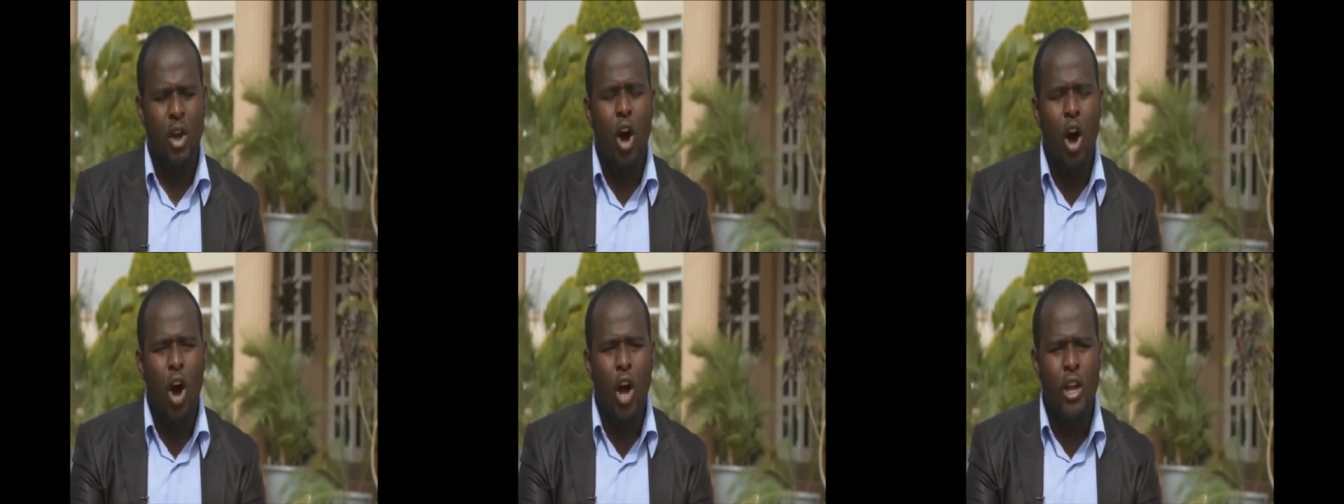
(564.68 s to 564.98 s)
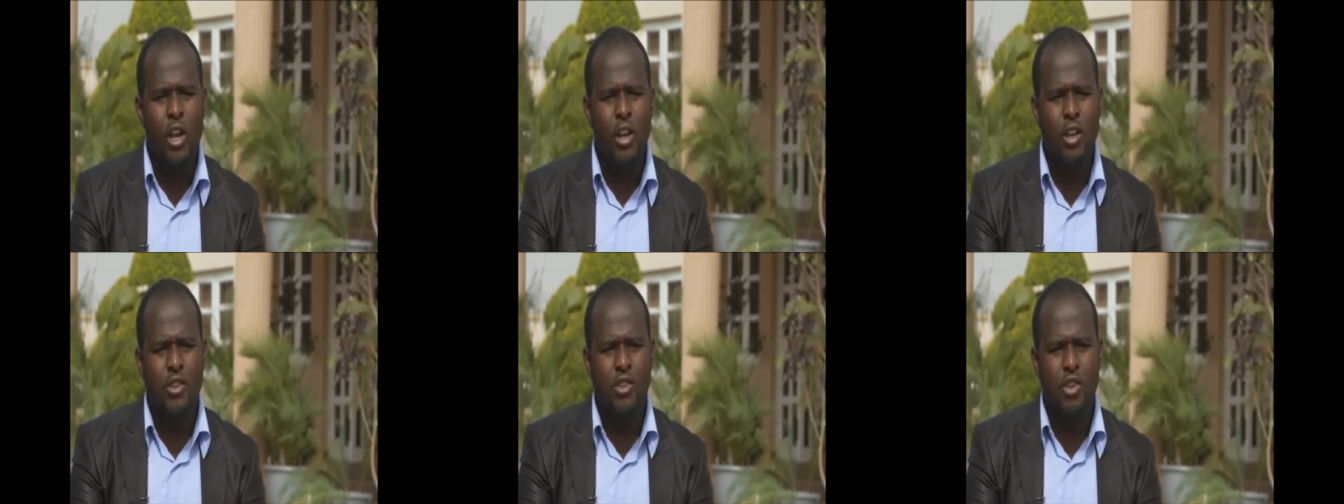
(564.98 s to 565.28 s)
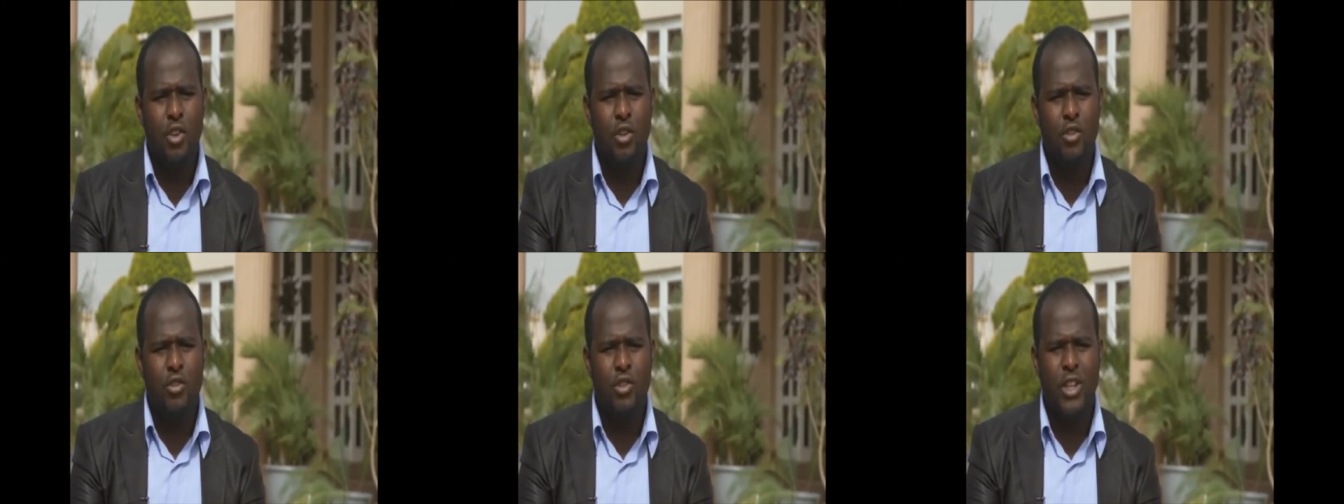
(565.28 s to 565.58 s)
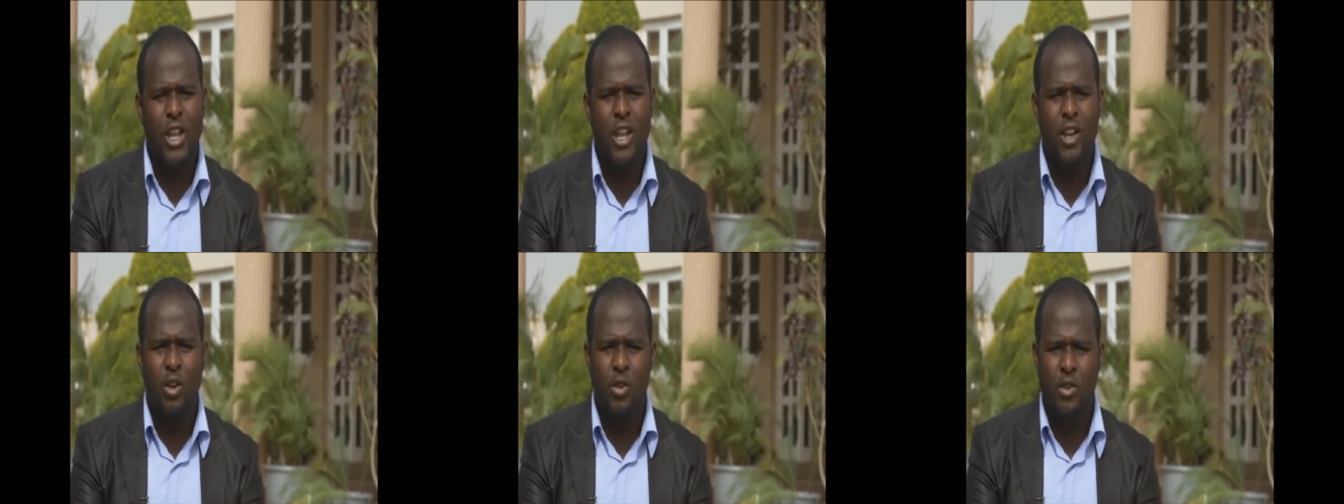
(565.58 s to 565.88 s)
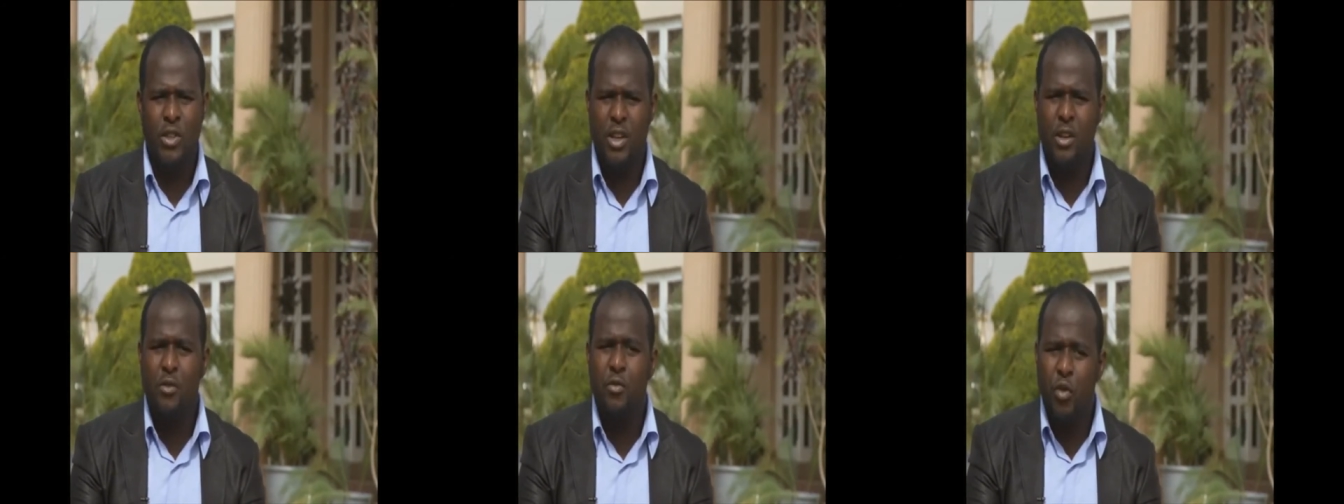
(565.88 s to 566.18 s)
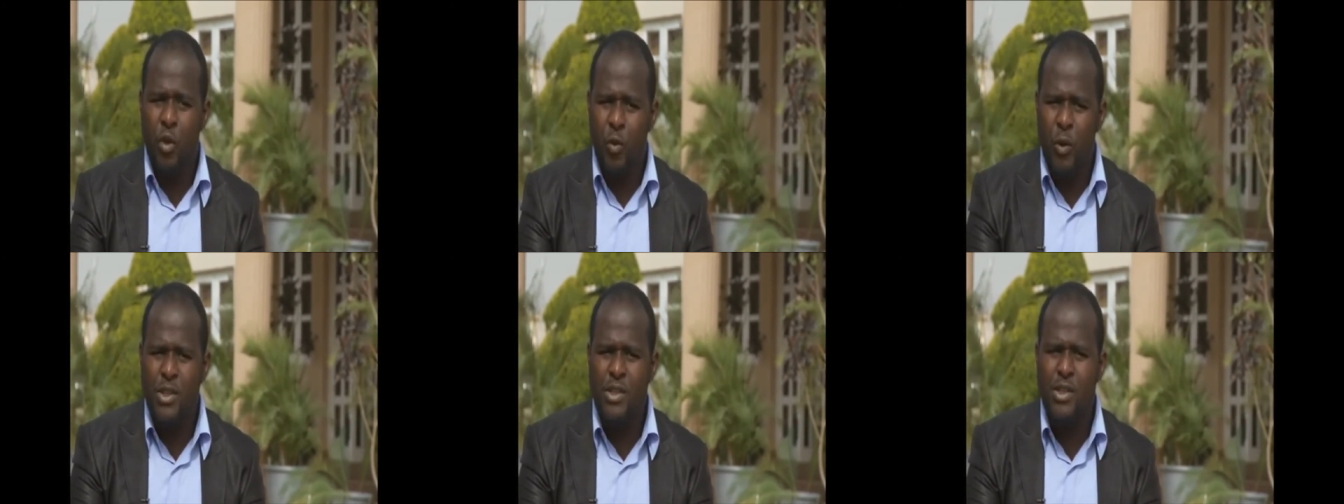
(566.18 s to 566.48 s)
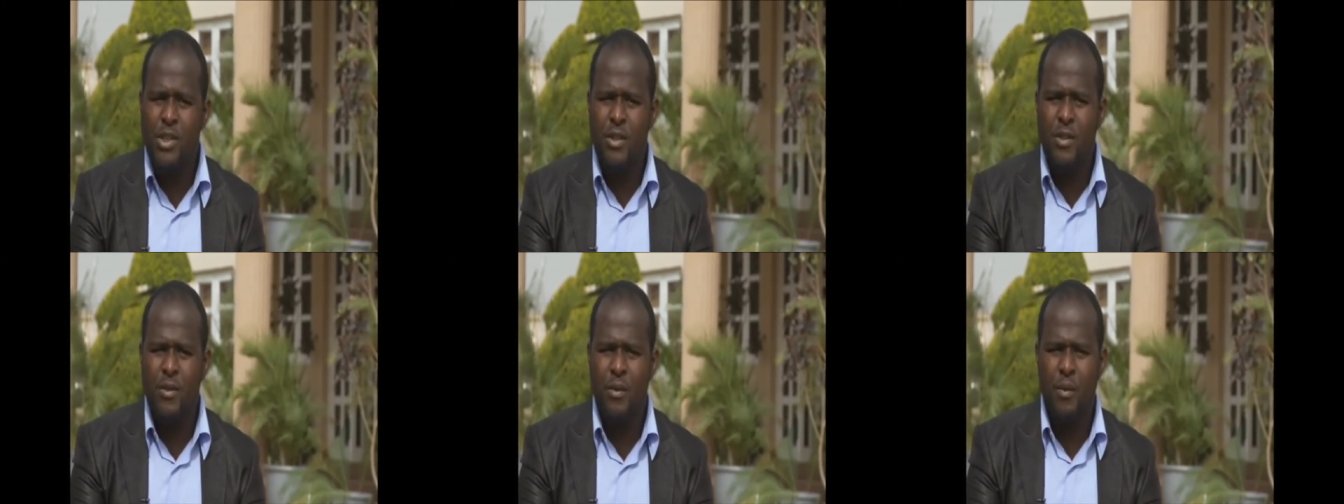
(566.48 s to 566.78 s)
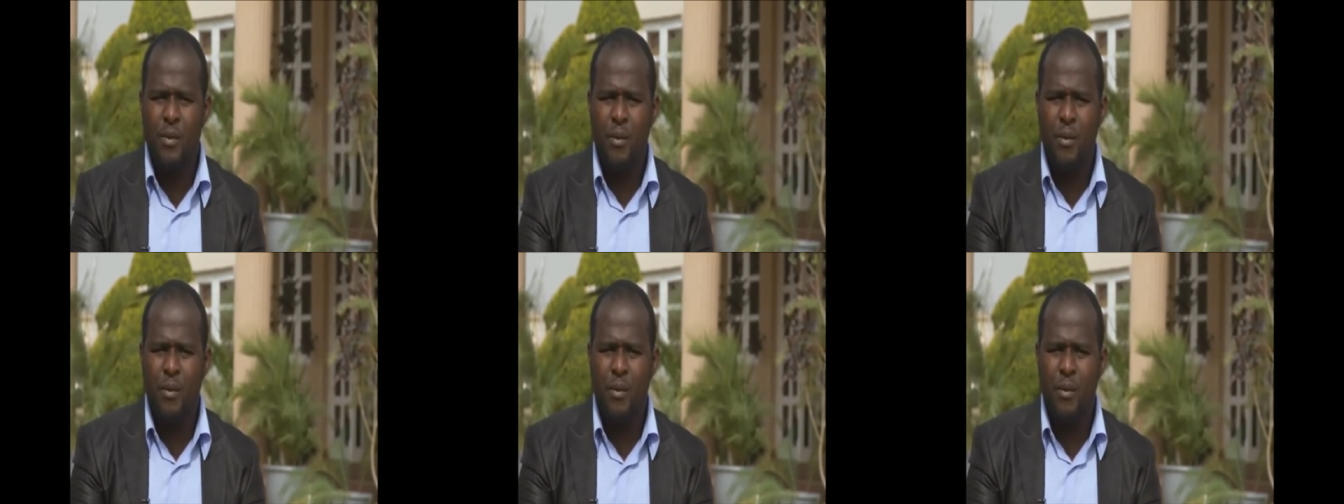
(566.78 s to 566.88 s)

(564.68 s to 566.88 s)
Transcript: Oil is going to start losing influence.